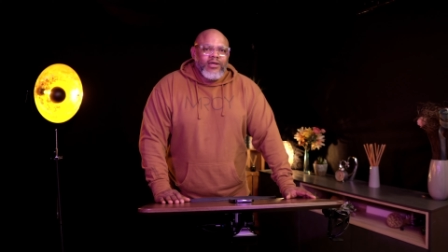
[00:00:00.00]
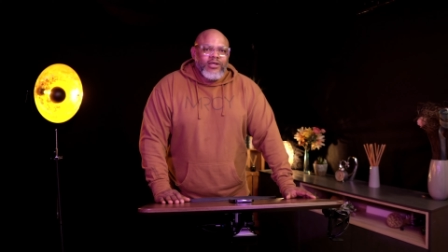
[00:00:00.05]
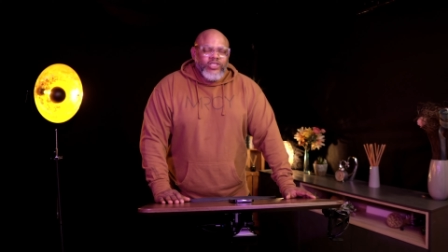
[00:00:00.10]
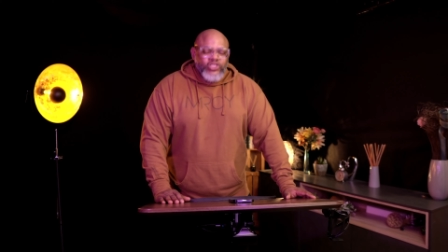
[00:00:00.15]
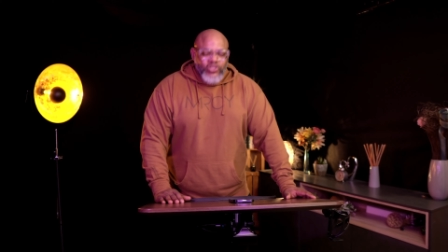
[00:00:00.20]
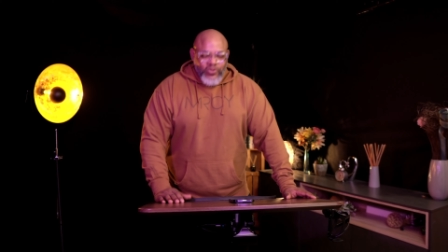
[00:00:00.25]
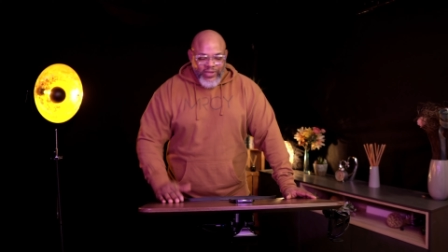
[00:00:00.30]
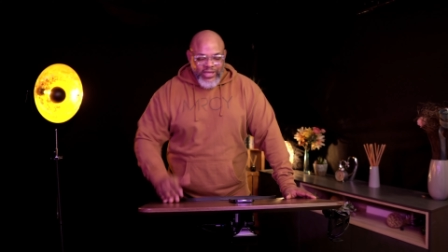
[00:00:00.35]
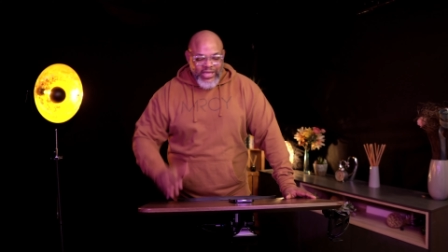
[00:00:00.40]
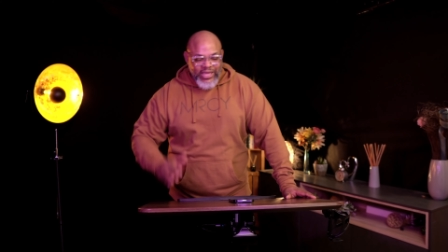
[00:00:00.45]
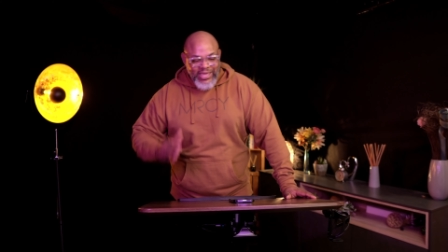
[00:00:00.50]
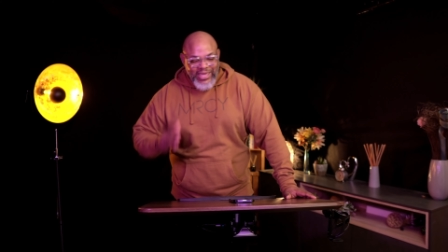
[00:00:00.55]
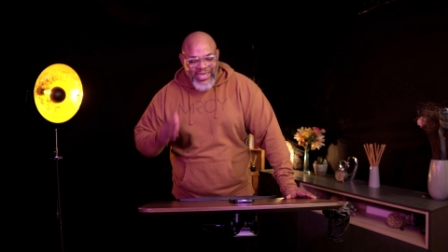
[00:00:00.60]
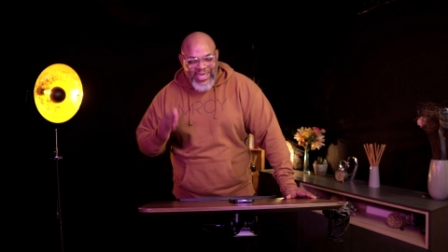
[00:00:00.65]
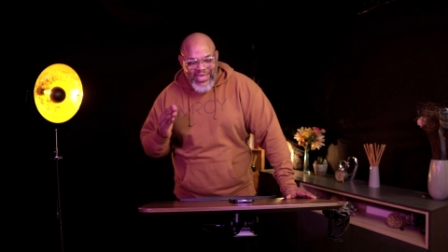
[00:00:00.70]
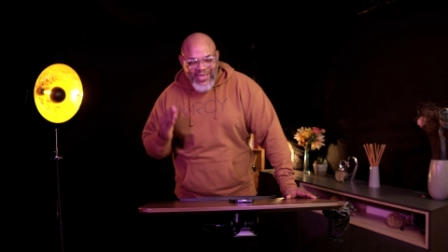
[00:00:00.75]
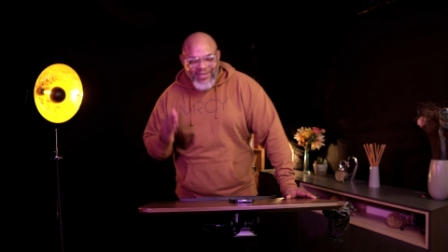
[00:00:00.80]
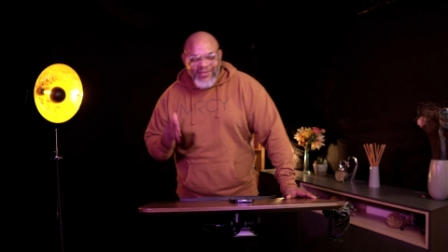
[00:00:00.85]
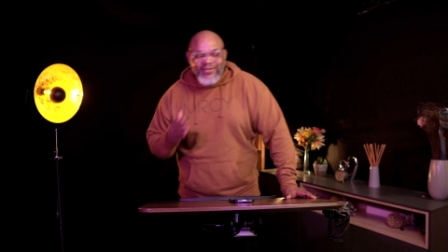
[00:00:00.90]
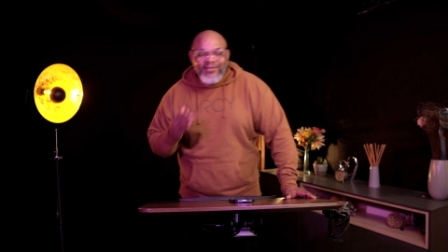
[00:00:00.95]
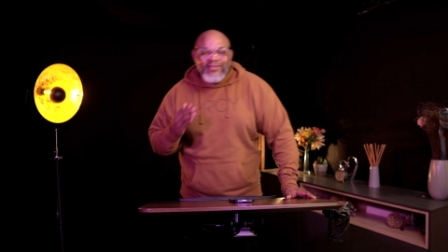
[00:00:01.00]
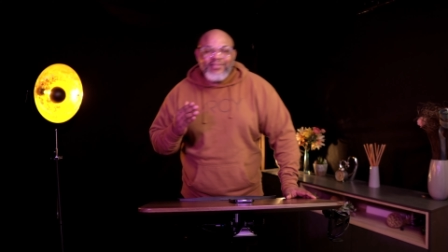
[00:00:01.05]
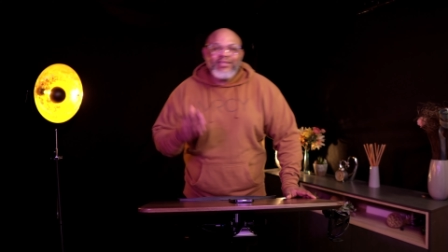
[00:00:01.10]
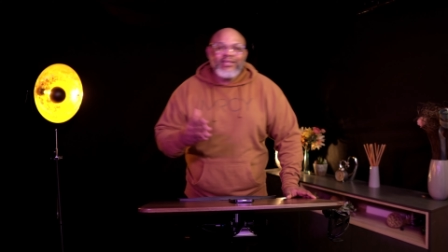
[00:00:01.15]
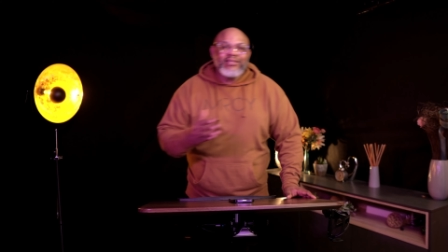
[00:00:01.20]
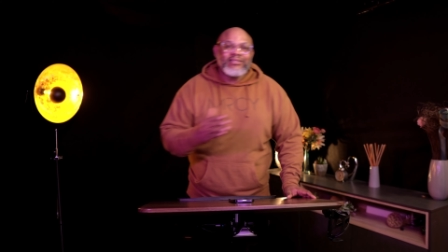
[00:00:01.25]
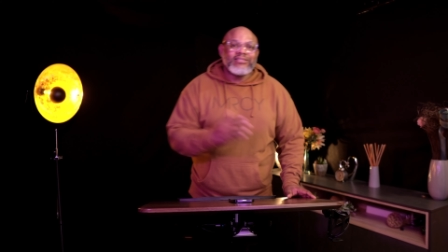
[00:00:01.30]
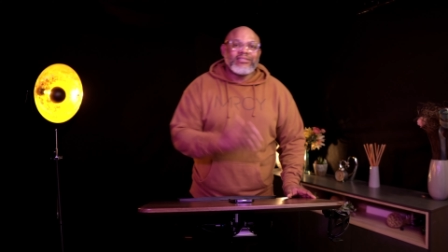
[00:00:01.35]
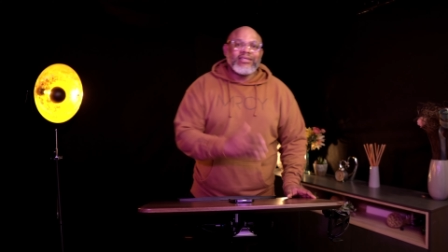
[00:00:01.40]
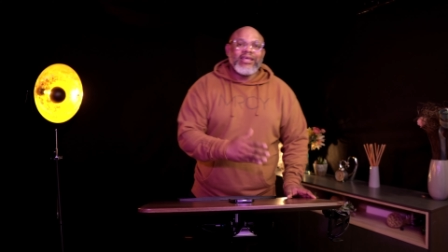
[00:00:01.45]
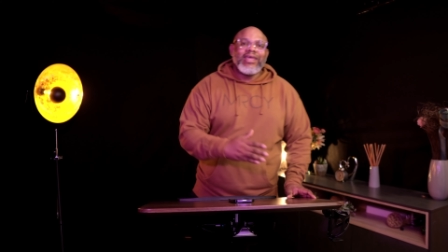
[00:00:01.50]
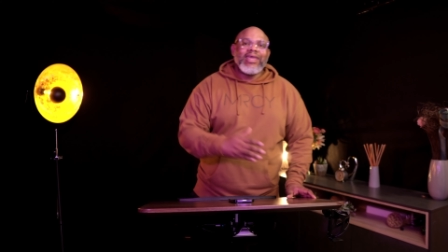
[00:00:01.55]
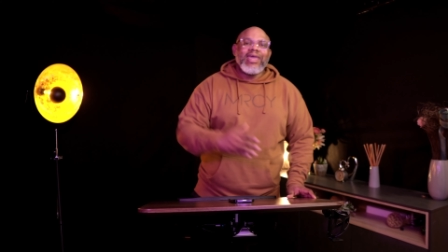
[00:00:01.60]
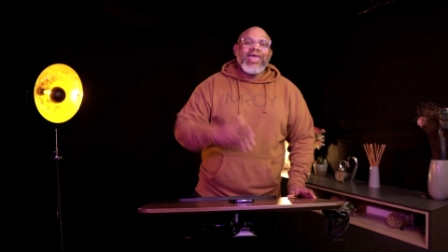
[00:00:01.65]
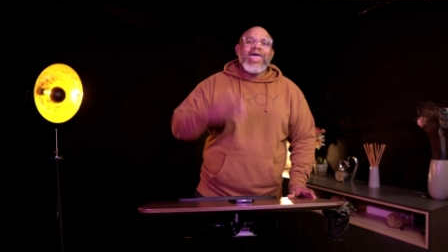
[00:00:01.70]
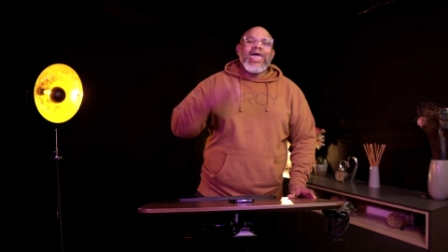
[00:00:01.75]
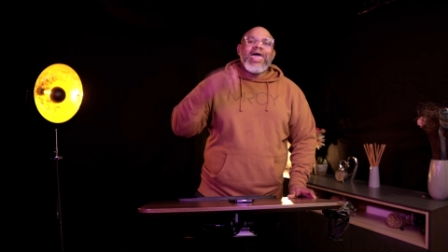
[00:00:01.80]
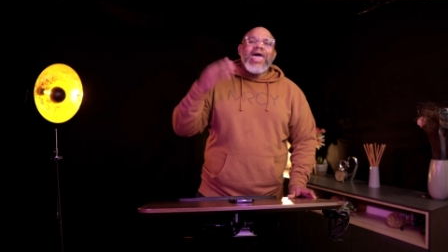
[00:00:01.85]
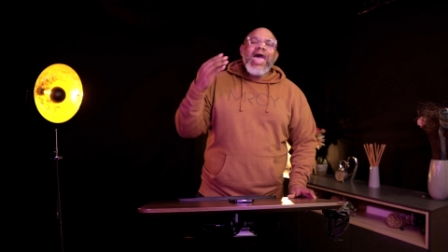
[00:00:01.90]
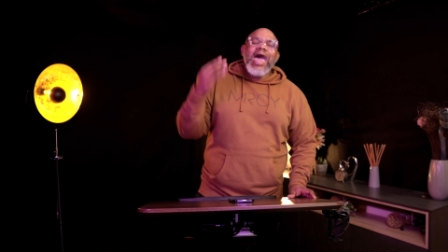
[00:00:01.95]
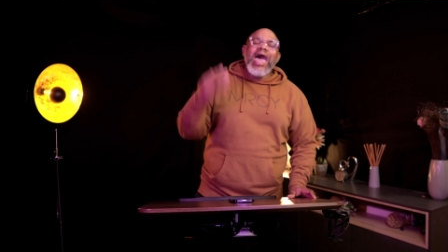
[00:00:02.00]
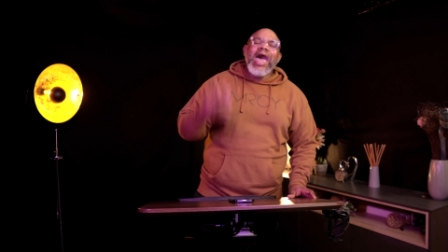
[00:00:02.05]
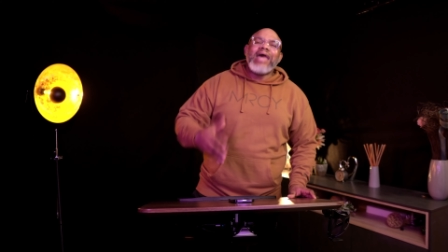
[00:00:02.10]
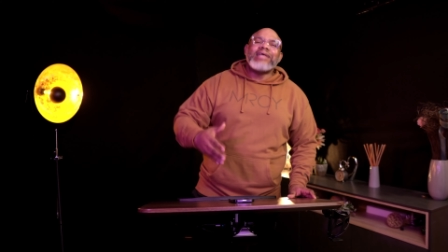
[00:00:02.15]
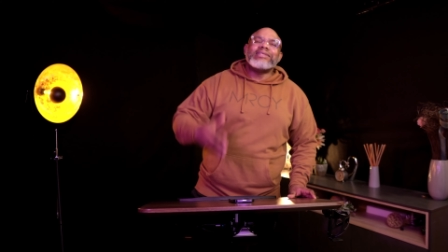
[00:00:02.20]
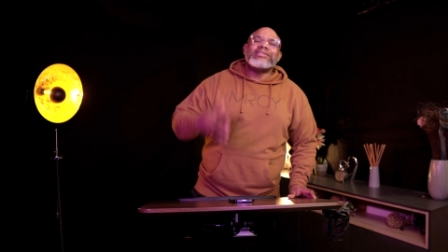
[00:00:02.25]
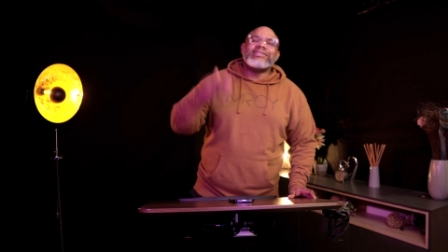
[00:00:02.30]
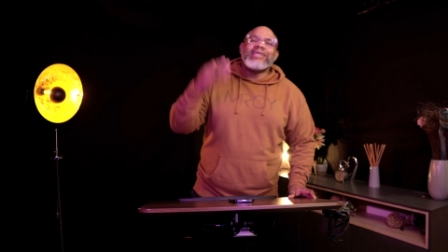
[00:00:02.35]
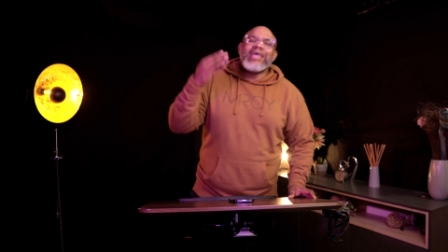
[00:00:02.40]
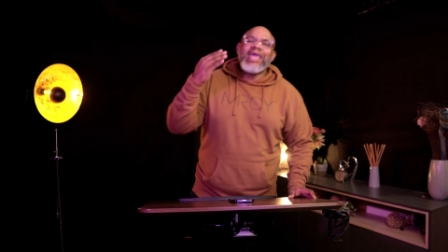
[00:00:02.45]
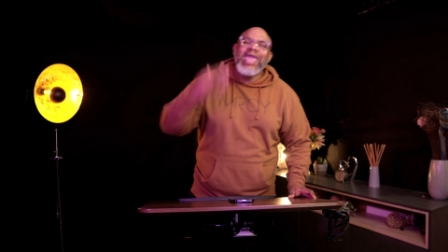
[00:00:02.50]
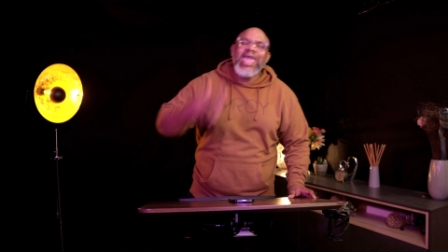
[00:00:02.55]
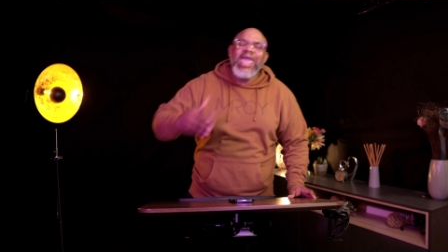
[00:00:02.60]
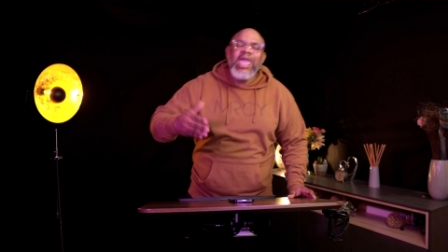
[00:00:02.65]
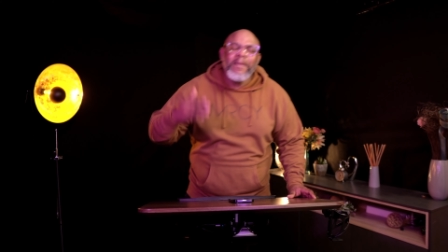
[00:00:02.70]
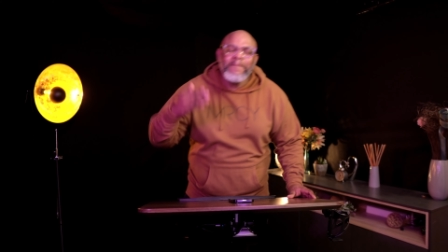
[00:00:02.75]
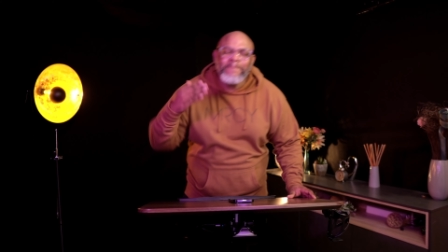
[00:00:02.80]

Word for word: So we heal the sick as a